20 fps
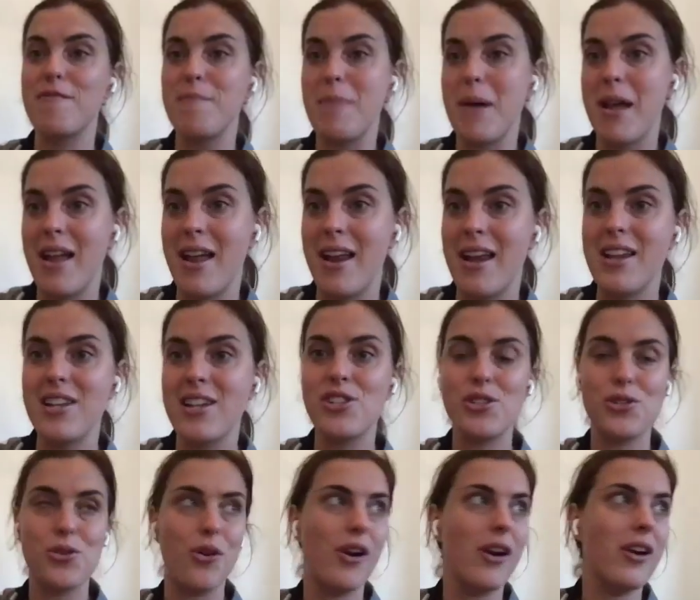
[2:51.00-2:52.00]
that have been
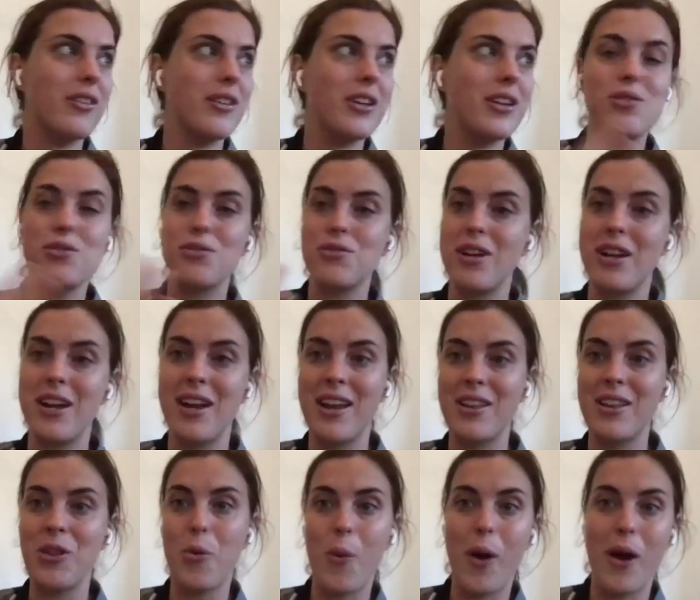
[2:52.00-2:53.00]
historically
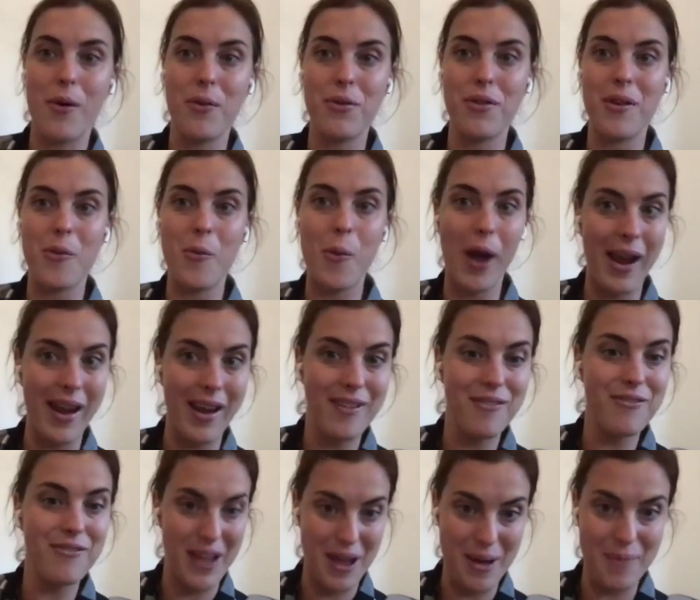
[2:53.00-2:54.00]
treating the wealthy
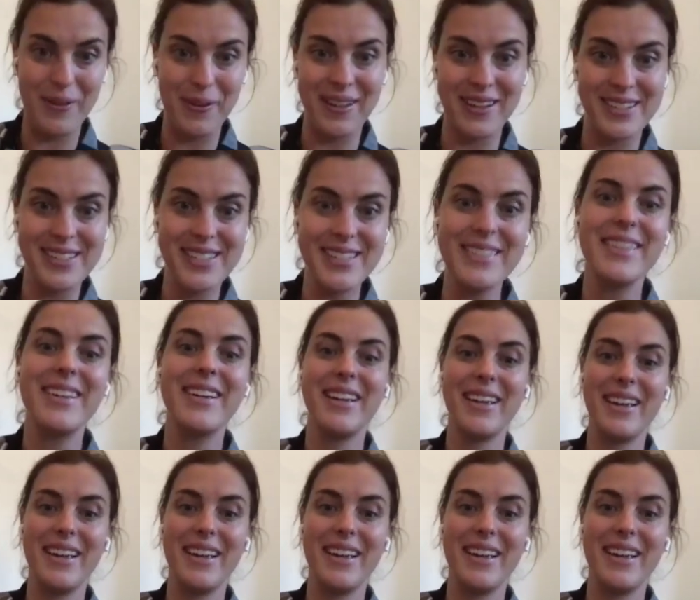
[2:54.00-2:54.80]
white families.